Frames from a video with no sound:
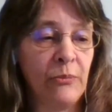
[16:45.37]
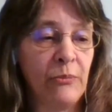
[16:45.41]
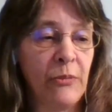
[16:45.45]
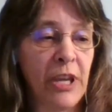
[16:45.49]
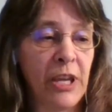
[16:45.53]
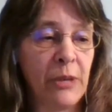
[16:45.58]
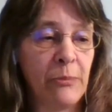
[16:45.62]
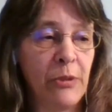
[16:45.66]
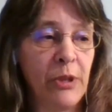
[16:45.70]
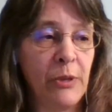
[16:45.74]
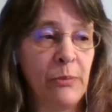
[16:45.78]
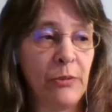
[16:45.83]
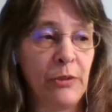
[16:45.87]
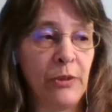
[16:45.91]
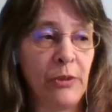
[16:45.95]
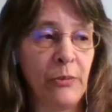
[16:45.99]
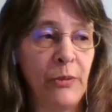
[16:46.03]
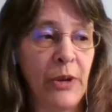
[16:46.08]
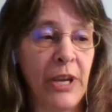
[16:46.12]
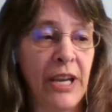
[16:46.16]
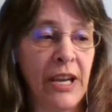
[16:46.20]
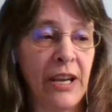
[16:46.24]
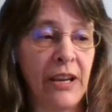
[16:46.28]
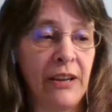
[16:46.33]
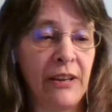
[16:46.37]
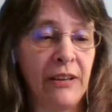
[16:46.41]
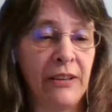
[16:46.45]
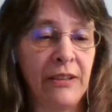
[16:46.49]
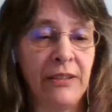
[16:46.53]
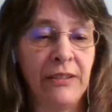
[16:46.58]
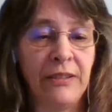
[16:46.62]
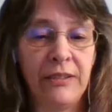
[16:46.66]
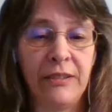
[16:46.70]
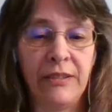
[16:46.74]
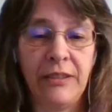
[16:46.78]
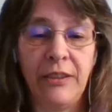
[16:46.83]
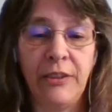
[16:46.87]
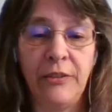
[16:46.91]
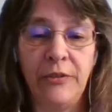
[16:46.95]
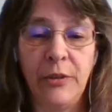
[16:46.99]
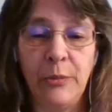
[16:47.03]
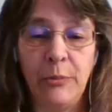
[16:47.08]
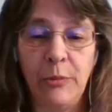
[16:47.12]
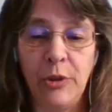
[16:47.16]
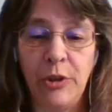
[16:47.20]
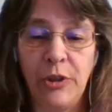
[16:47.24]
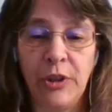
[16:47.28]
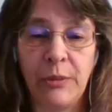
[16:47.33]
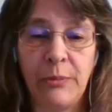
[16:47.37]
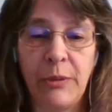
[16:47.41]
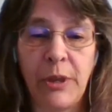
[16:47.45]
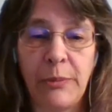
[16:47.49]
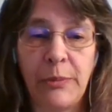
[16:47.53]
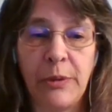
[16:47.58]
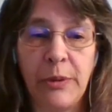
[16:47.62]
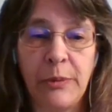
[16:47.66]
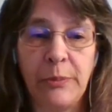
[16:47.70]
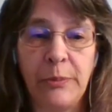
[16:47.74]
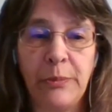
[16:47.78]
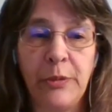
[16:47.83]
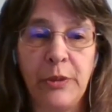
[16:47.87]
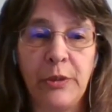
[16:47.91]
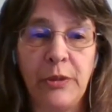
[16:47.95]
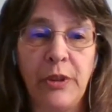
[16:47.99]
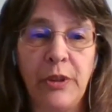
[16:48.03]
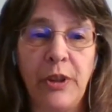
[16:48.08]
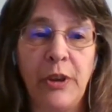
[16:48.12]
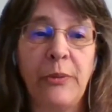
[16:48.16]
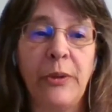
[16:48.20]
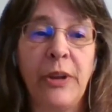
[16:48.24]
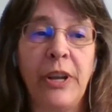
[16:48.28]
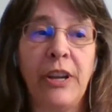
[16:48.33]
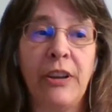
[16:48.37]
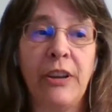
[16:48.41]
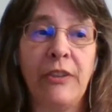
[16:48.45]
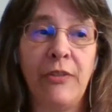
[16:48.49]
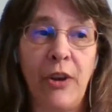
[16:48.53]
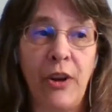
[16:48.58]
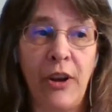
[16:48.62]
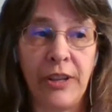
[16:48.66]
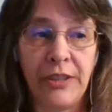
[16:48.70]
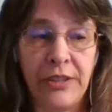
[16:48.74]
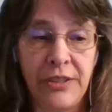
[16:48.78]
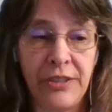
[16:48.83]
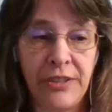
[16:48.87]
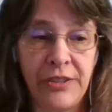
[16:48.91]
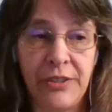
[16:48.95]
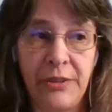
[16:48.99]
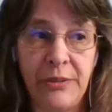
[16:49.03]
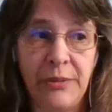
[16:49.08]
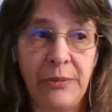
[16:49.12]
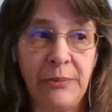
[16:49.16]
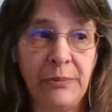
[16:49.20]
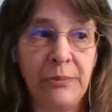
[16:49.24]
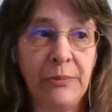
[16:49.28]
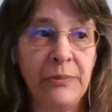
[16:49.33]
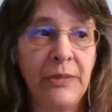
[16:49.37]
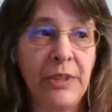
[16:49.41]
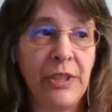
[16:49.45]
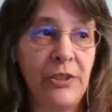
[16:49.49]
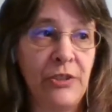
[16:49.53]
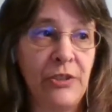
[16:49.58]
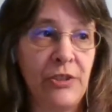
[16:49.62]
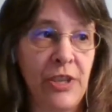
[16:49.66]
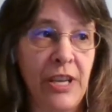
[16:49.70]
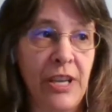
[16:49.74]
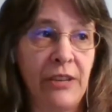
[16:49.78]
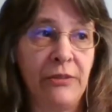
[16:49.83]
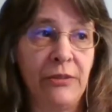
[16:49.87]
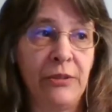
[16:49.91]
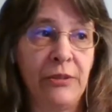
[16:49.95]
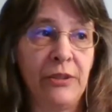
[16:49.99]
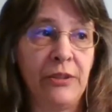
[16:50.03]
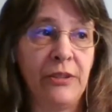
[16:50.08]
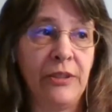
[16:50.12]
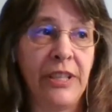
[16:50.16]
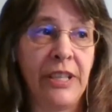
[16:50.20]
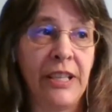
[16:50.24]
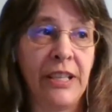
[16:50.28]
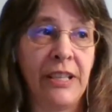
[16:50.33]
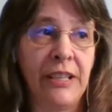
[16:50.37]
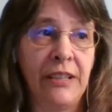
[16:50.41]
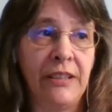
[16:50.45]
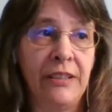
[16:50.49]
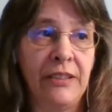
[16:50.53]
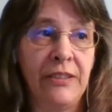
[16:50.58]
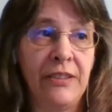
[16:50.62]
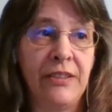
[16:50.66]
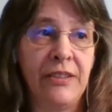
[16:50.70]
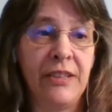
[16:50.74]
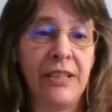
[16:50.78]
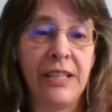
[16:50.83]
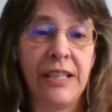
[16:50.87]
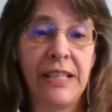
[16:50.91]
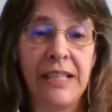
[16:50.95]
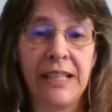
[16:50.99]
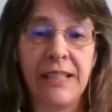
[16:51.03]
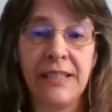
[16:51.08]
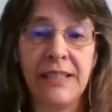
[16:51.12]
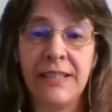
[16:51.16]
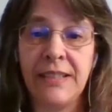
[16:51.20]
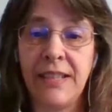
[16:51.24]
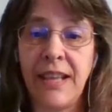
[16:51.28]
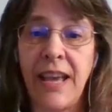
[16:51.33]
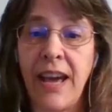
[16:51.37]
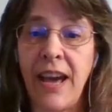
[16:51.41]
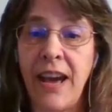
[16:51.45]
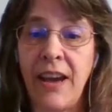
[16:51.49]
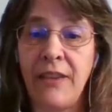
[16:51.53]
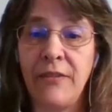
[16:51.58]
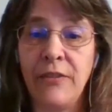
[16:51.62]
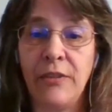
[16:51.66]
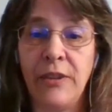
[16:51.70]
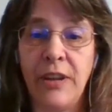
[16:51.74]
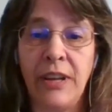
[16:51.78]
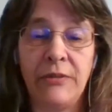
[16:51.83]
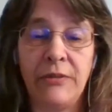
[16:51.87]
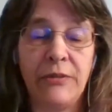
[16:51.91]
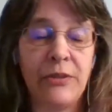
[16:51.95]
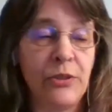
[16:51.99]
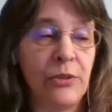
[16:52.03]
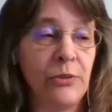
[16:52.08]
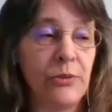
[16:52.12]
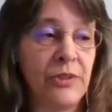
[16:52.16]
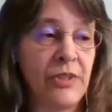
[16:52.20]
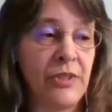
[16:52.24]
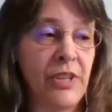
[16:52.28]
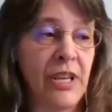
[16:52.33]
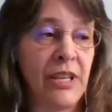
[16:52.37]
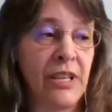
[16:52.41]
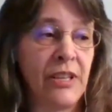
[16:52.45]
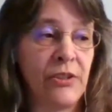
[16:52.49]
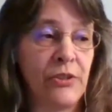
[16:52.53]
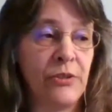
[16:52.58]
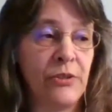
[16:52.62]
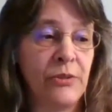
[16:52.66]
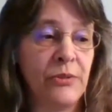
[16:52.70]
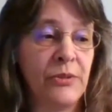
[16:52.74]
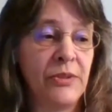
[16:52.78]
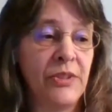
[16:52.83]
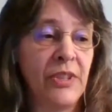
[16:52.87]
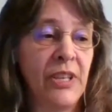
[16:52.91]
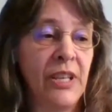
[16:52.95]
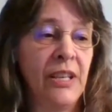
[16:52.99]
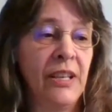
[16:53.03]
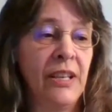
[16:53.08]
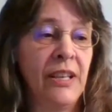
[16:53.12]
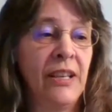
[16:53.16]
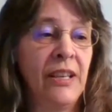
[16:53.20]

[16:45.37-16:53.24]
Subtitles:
make people aware of the book, make people aware of autism in general and the needs they have around suicide issues.